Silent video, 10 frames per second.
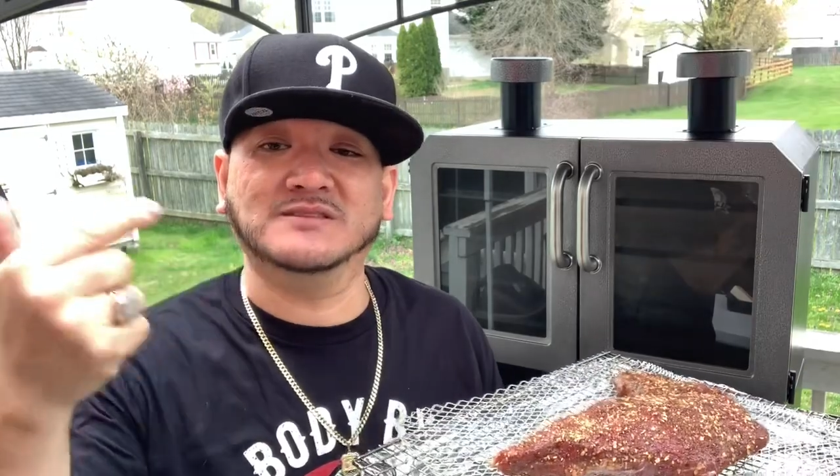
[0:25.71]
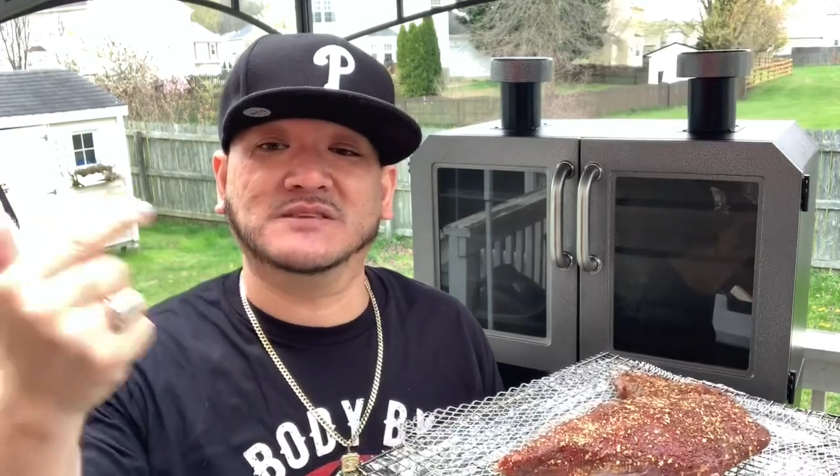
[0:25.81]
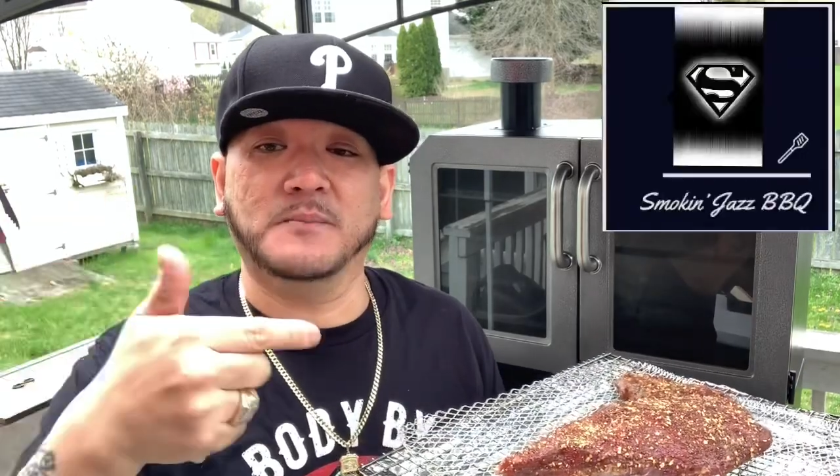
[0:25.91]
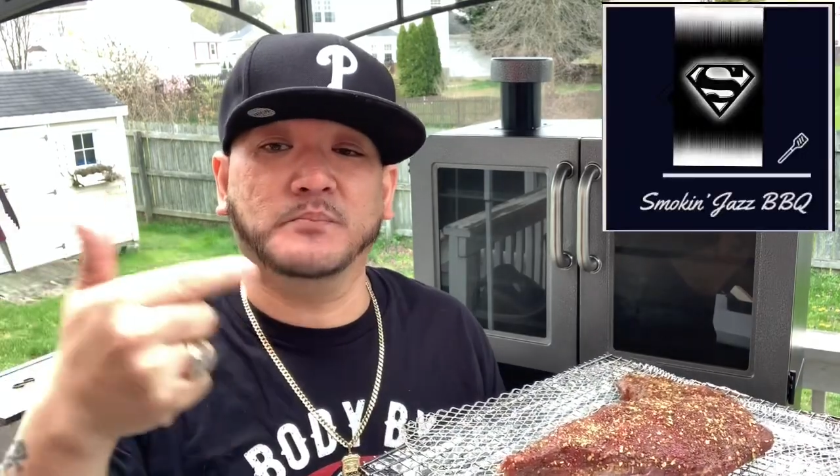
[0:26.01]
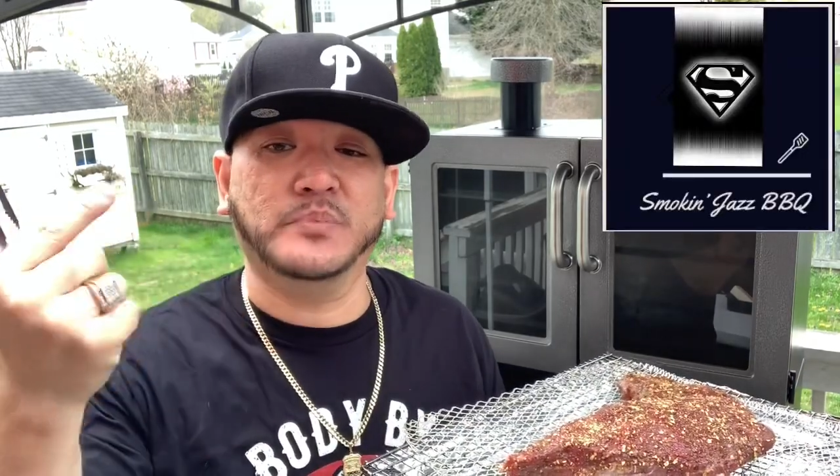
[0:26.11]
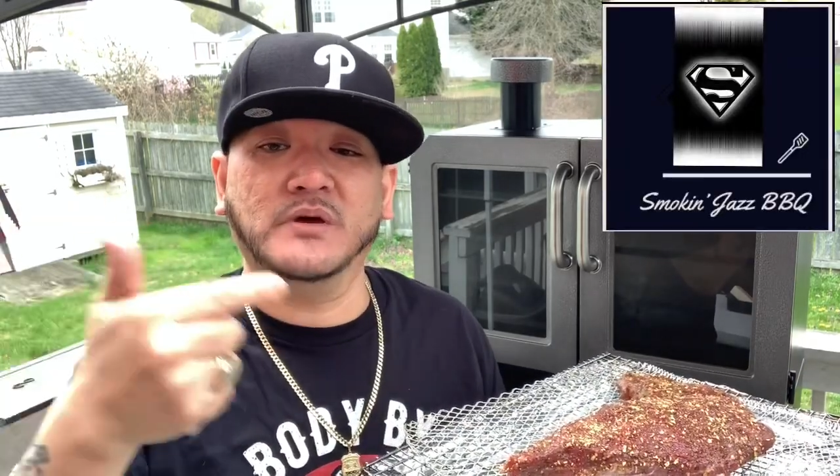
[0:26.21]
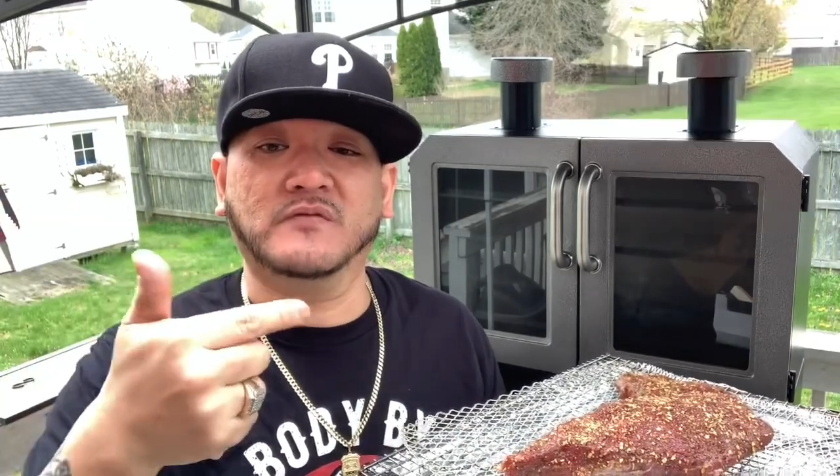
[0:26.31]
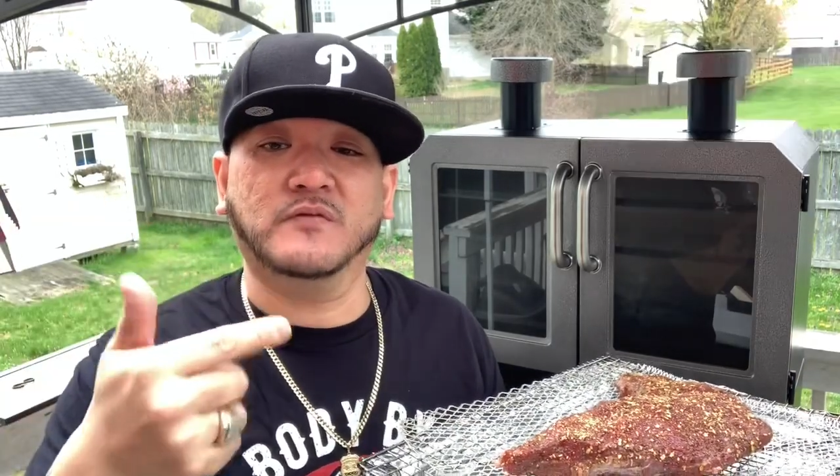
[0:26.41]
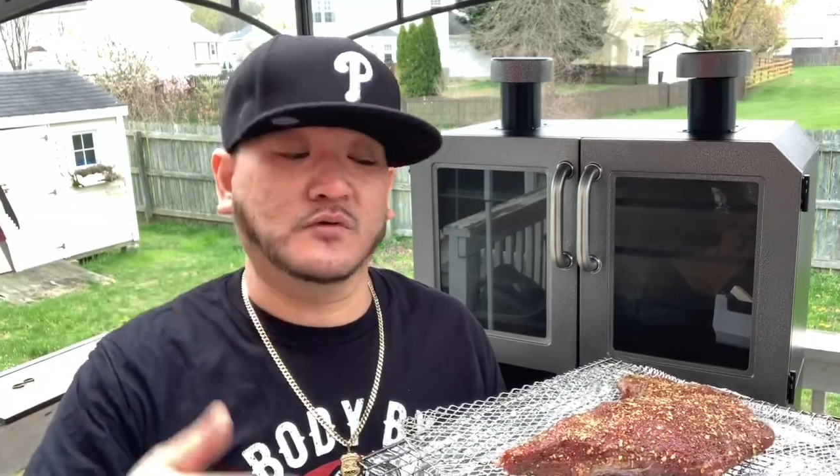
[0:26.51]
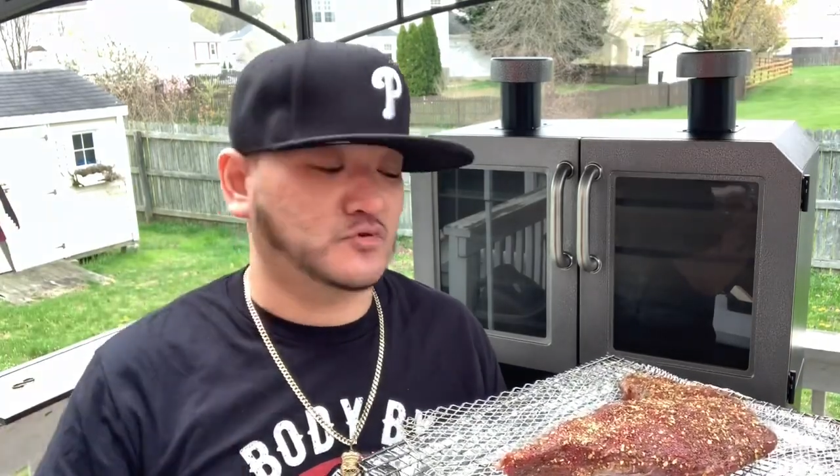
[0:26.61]
some
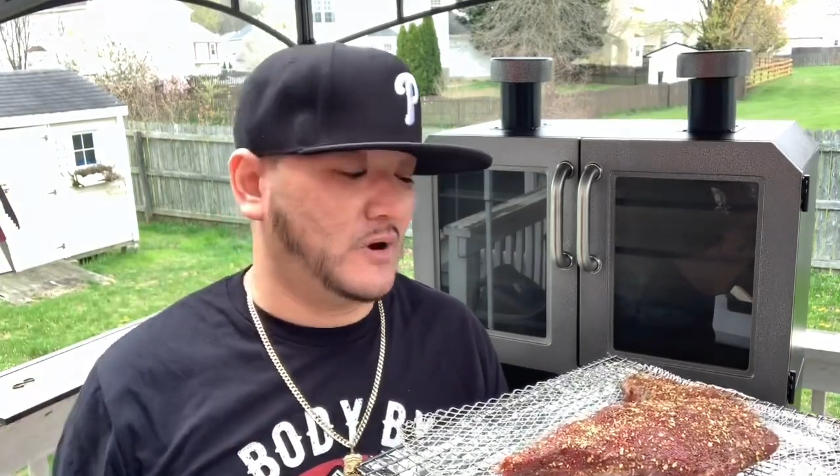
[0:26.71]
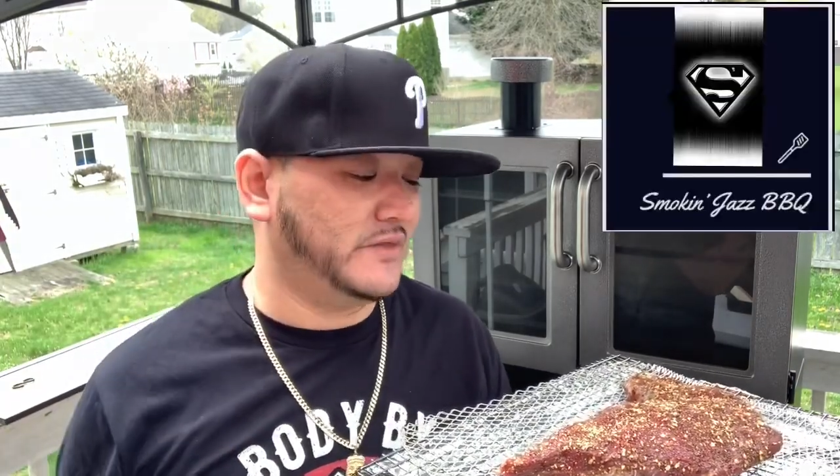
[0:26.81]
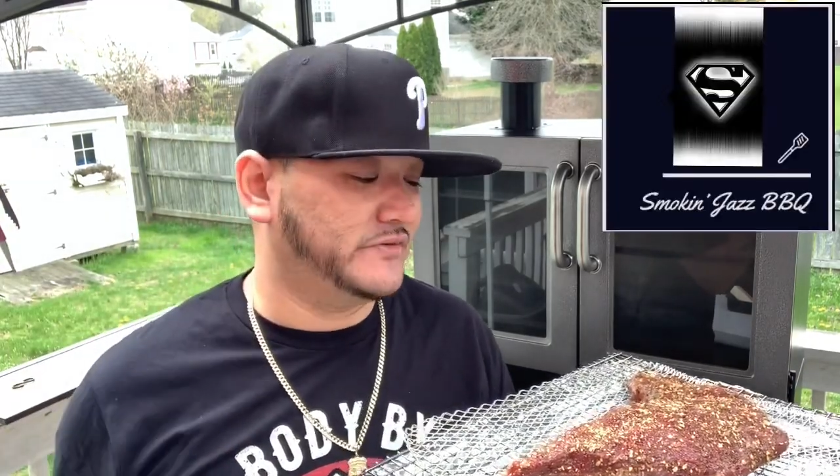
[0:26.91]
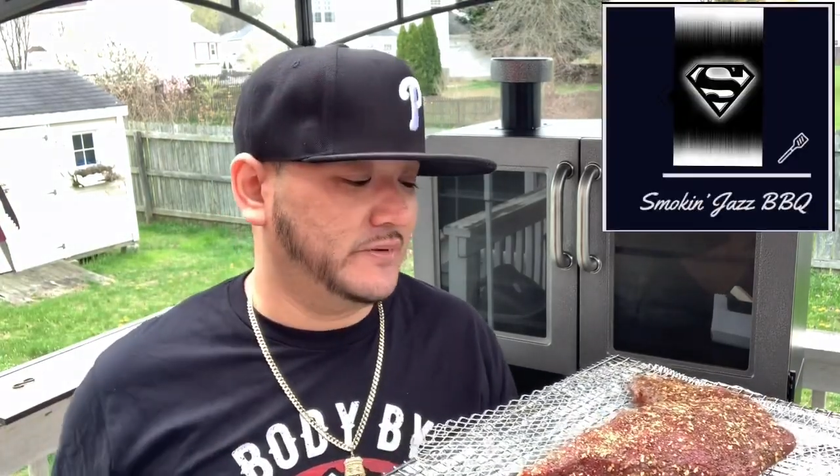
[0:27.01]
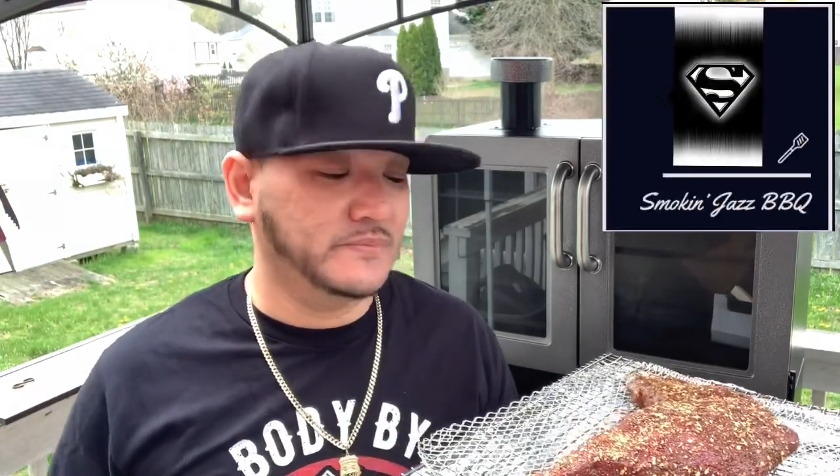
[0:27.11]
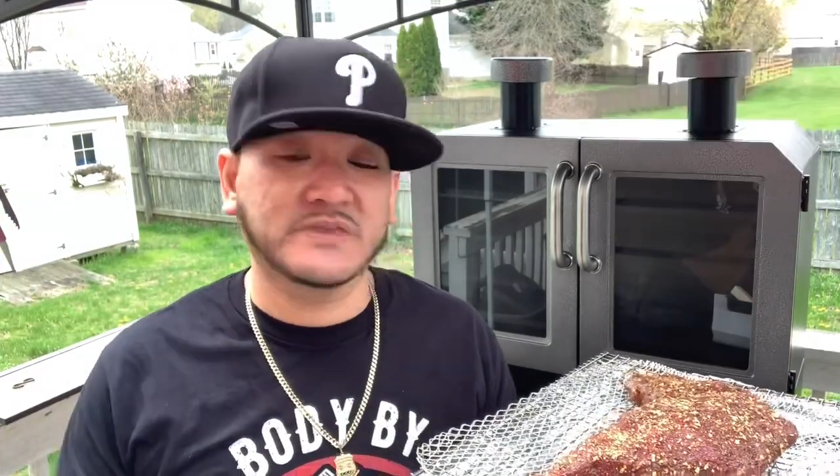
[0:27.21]
beautiful tri-tip.